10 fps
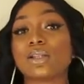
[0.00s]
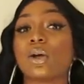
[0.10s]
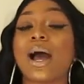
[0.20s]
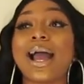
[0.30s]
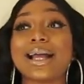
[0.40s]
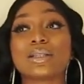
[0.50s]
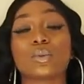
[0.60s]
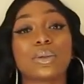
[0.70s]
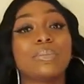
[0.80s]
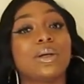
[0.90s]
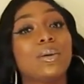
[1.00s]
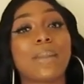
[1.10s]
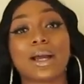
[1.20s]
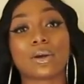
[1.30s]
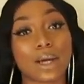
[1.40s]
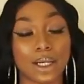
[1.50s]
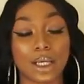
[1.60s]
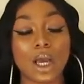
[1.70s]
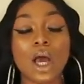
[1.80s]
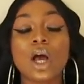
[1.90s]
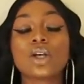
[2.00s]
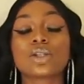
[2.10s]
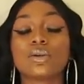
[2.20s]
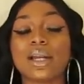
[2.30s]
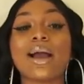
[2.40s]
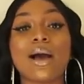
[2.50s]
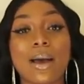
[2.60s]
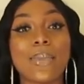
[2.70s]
So I had to rebuild my credit. So now I'm